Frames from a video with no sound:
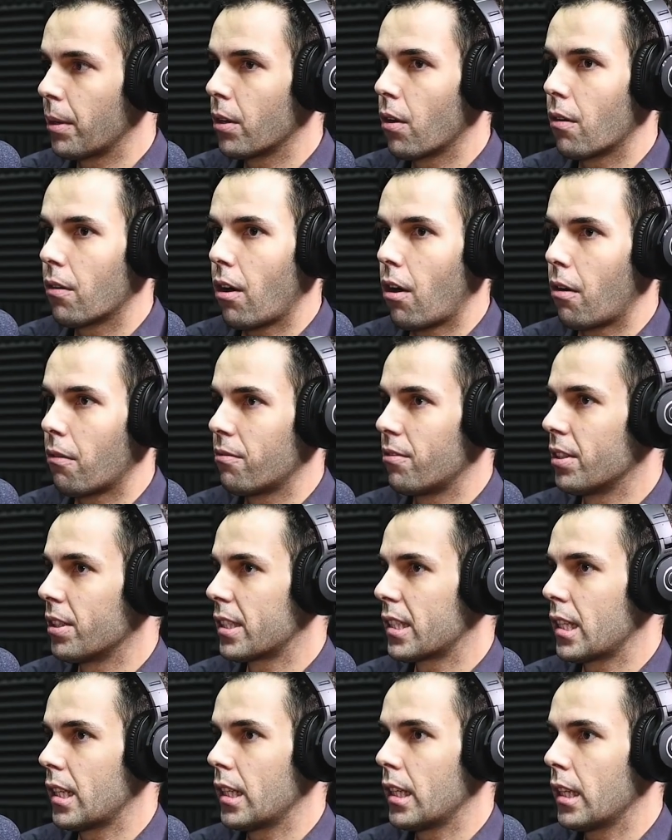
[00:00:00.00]
I mean,
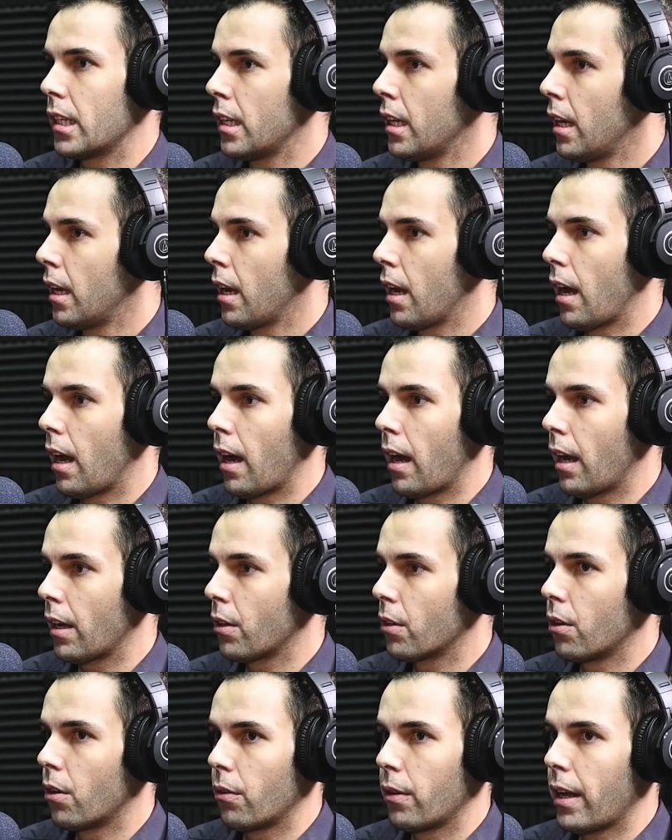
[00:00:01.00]
obviously,
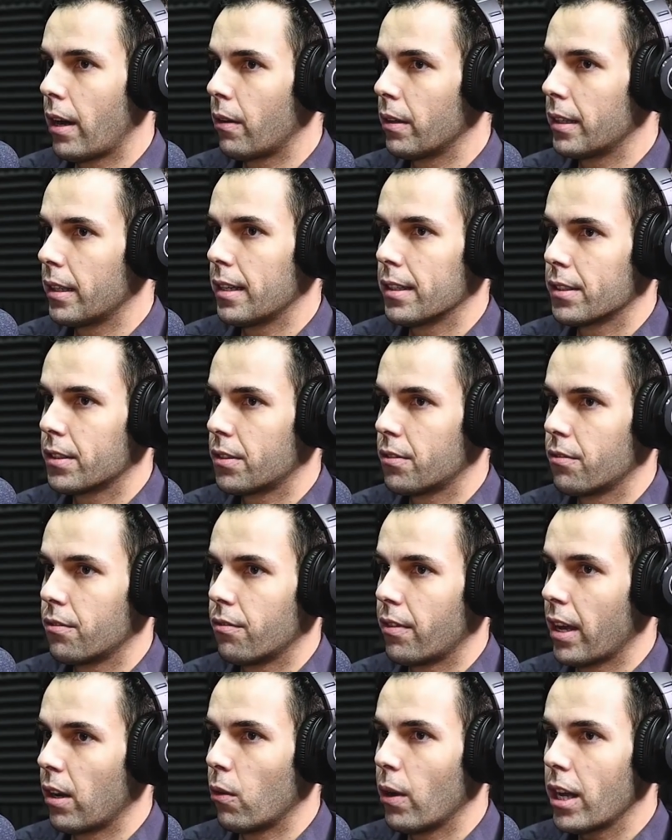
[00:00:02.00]
nowadays
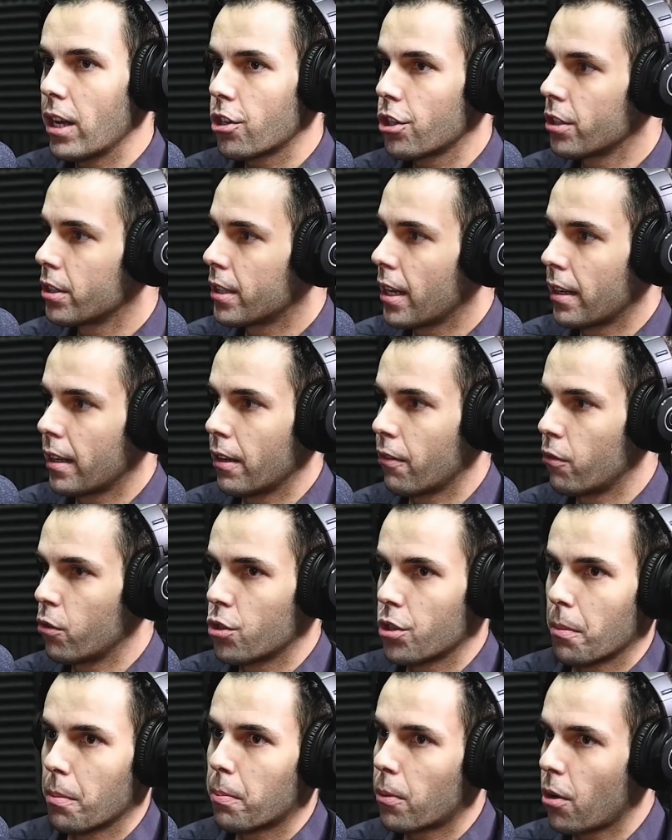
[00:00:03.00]
valuations and the
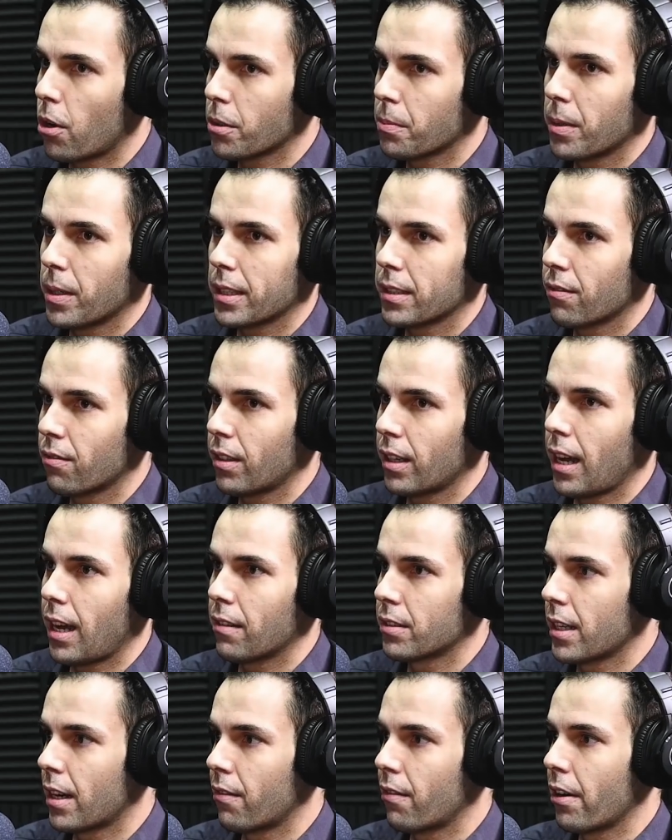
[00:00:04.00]
future prospects of
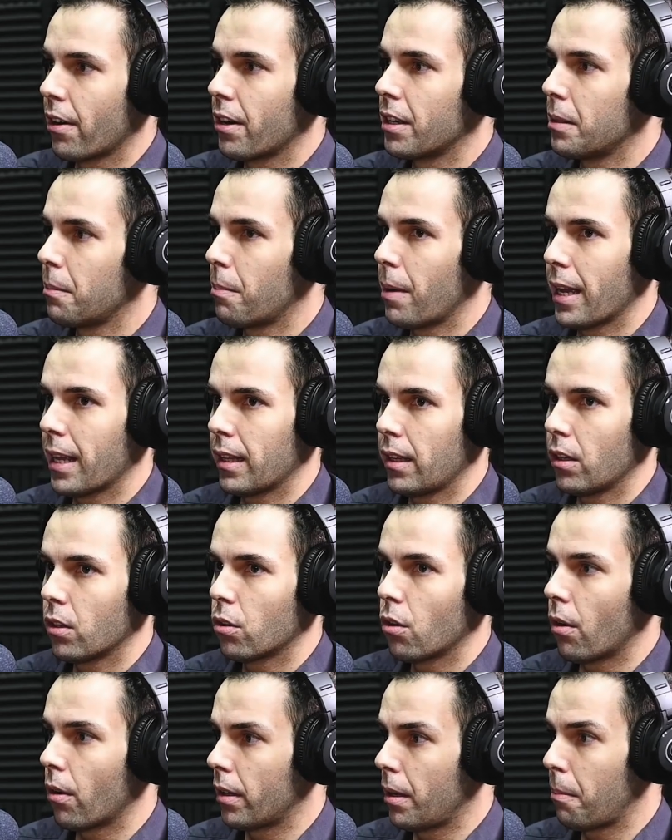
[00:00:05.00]
gloves are very
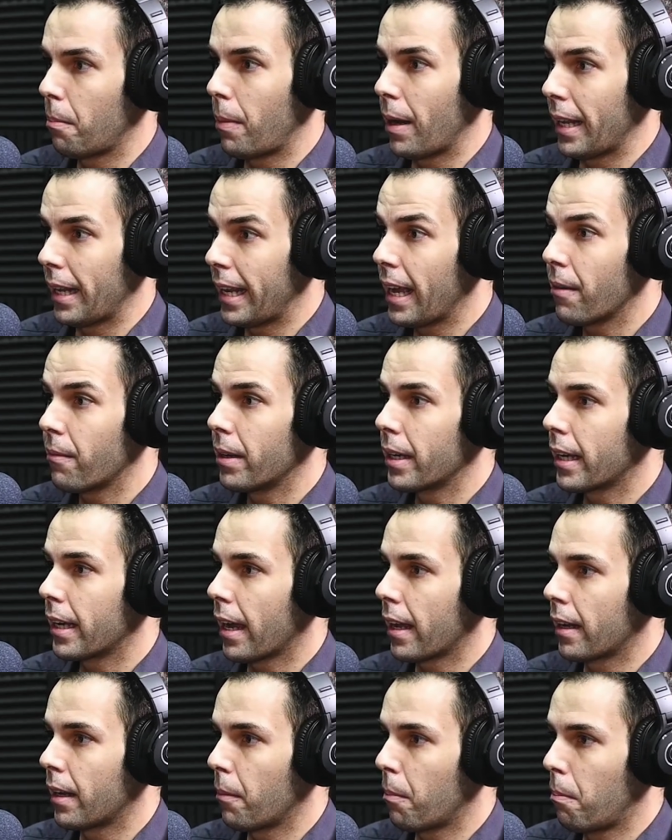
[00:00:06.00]
dependent on the
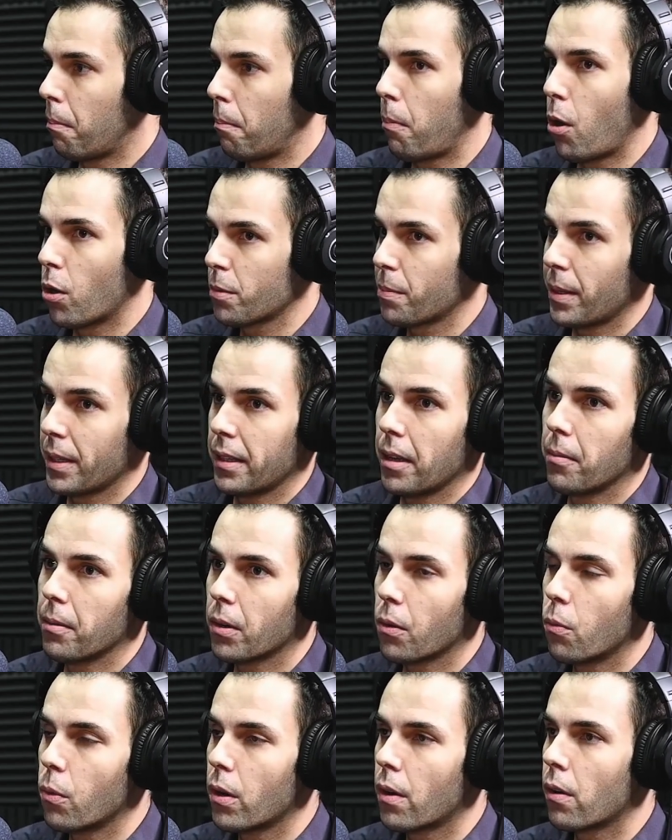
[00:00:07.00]
pandemic and the
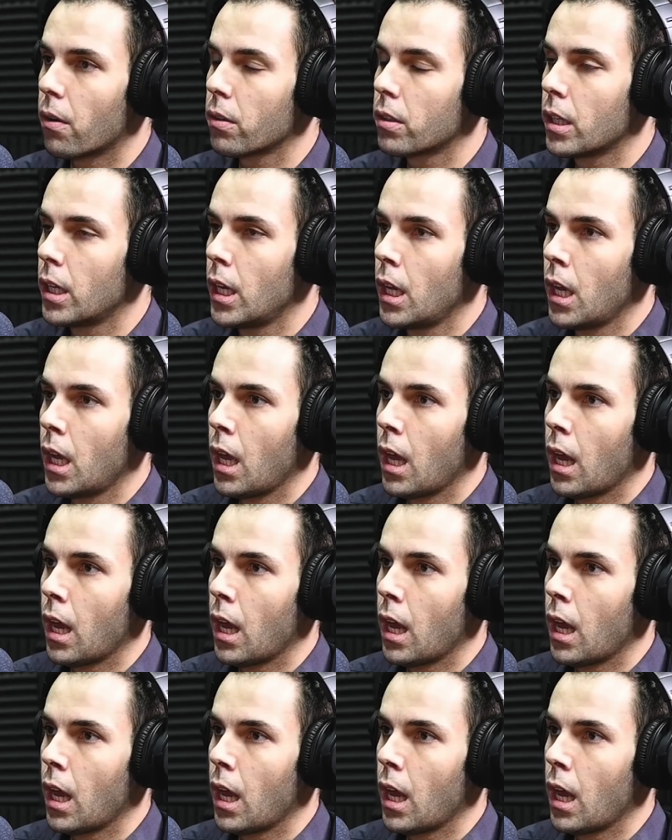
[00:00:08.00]
post-pandemic world.